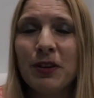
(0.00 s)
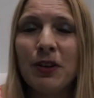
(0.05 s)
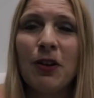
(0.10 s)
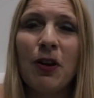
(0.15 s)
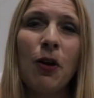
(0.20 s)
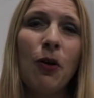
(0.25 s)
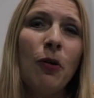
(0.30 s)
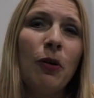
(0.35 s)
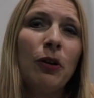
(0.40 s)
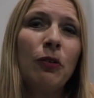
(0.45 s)

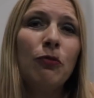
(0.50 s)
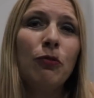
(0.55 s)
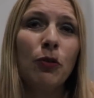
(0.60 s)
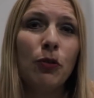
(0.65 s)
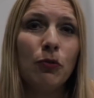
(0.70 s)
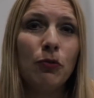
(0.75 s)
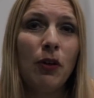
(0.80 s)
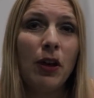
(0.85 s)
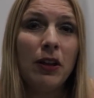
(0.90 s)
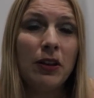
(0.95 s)
go in front
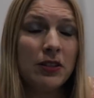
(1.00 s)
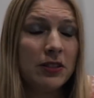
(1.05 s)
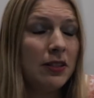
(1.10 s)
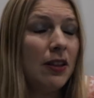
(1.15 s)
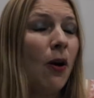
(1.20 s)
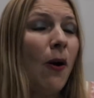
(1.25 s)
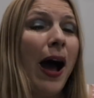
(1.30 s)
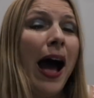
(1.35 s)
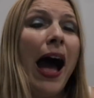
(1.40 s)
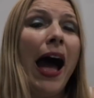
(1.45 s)
of others.
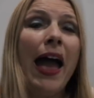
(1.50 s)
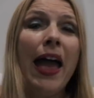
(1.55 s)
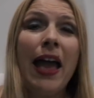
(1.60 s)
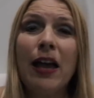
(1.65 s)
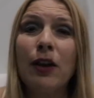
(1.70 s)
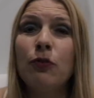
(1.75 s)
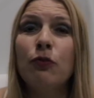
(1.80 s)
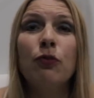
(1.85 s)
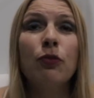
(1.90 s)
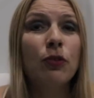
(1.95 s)
Now I
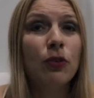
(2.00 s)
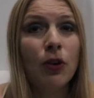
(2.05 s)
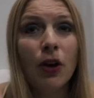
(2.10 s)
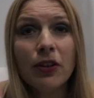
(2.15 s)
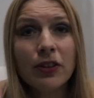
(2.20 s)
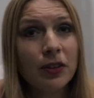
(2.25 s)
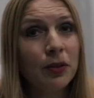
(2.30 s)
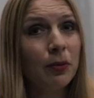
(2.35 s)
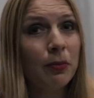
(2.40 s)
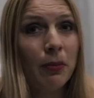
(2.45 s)
had
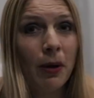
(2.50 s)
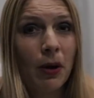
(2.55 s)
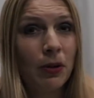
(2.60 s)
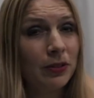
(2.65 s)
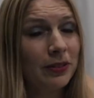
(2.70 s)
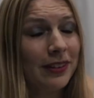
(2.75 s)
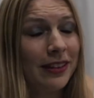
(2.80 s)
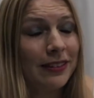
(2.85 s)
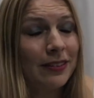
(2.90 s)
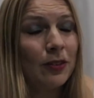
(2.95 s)
forgotten
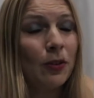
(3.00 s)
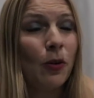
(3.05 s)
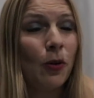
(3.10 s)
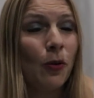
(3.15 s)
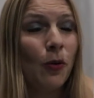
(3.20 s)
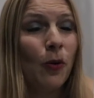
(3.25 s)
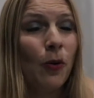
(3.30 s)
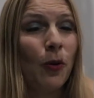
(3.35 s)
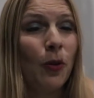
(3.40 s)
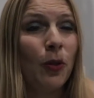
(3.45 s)
about that
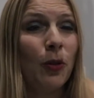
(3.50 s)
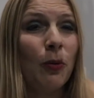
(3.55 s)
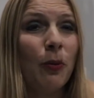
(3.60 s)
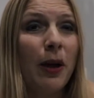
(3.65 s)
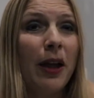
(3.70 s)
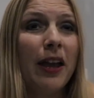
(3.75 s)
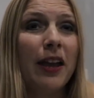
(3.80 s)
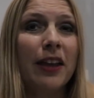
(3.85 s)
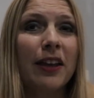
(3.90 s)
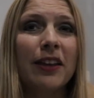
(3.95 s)
all the
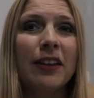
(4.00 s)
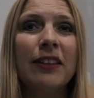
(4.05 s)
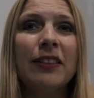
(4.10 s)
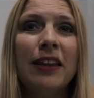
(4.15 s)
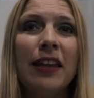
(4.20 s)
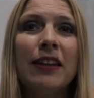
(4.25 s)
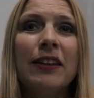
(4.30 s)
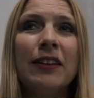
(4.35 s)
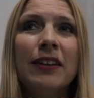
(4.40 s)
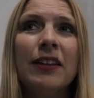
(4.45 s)
way. And
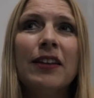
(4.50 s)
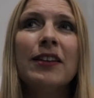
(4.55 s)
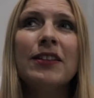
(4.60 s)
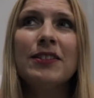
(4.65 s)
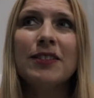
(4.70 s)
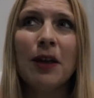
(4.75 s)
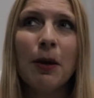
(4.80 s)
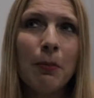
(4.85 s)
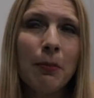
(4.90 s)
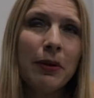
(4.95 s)
then
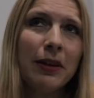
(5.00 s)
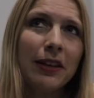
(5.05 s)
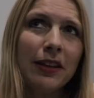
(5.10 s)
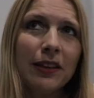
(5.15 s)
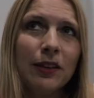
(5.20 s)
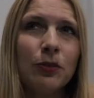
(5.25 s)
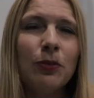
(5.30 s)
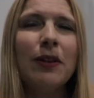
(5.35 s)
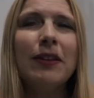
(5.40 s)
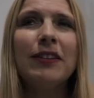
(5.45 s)
somebody
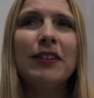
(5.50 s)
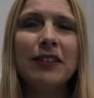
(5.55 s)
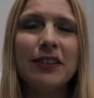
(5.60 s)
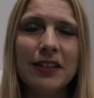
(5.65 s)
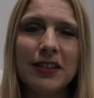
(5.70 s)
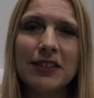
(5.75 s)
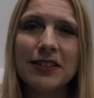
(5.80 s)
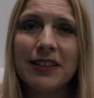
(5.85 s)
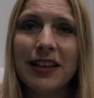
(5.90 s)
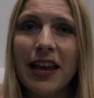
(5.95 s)
20
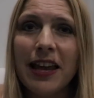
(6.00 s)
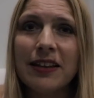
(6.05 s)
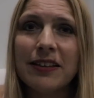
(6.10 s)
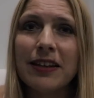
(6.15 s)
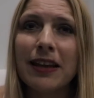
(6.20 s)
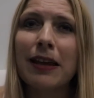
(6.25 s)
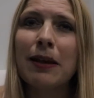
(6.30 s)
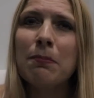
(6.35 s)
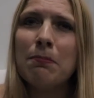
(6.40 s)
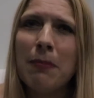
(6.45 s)
years
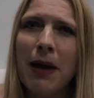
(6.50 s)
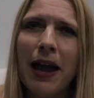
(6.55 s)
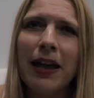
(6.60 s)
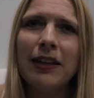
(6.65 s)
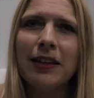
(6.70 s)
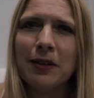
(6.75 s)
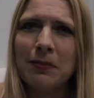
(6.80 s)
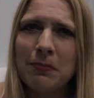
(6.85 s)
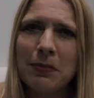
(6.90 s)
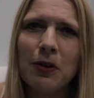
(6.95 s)
later
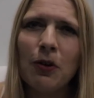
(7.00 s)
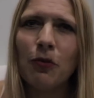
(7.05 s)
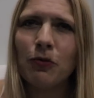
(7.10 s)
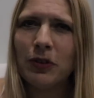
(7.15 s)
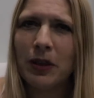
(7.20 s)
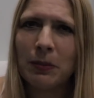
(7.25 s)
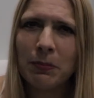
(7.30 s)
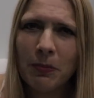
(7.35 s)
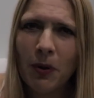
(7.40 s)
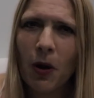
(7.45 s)
reminded me of
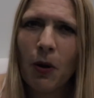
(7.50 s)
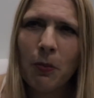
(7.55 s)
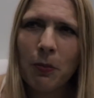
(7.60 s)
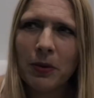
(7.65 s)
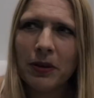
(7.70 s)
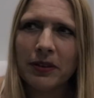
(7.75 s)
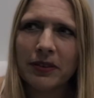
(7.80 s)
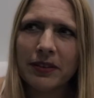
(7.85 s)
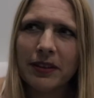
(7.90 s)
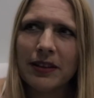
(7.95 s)
that
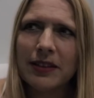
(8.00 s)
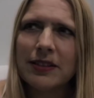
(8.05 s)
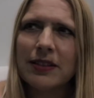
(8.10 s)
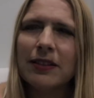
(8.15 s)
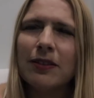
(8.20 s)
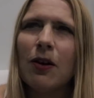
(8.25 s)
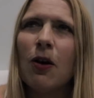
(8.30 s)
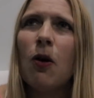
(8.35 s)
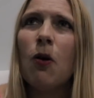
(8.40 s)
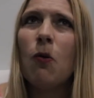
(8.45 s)
moment. And I said,
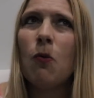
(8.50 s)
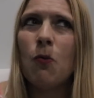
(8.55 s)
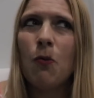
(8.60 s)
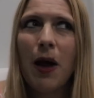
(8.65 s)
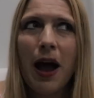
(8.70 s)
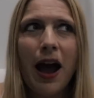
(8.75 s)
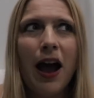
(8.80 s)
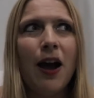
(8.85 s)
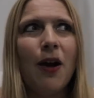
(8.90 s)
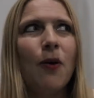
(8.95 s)
oh
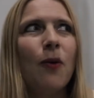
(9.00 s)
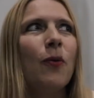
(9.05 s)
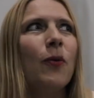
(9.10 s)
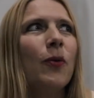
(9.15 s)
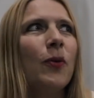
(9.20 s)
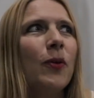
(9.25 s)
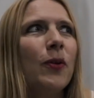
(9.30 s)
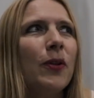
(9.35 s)
wow.